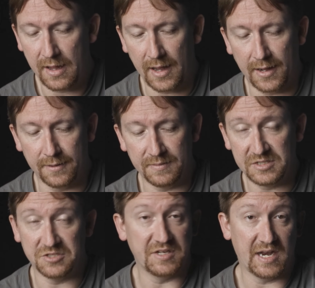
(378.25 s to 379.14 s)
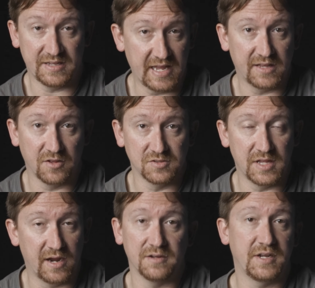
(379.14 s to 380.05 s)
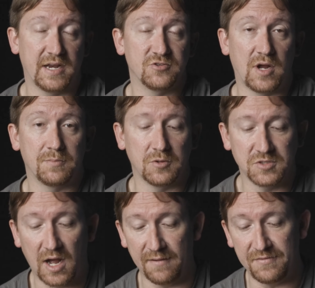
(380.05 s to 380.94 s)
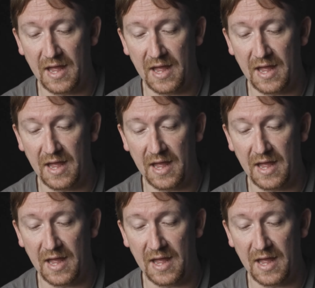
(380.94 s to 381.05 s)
And so you got to take those there and you got to drop those off.